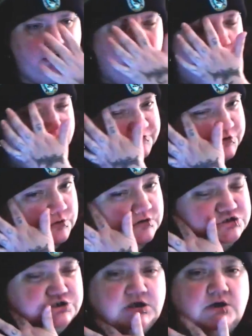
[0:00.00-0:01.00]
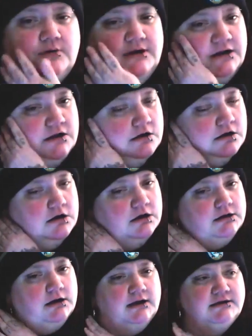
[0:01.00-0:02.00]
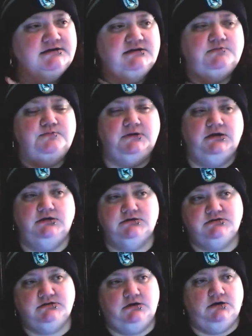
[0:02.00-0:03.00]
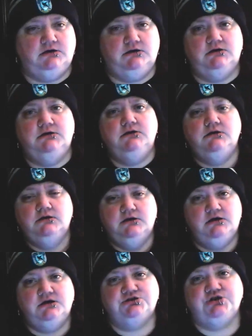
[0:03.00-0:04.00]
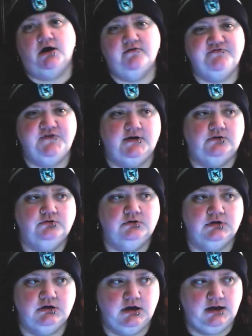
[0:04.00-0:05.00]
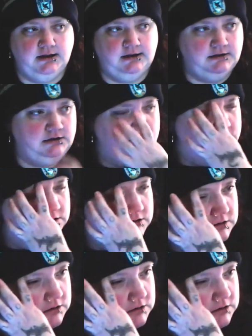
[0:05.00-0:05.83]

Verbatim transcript: um, a few years ago at a con, I did meet uh, Tom Felton and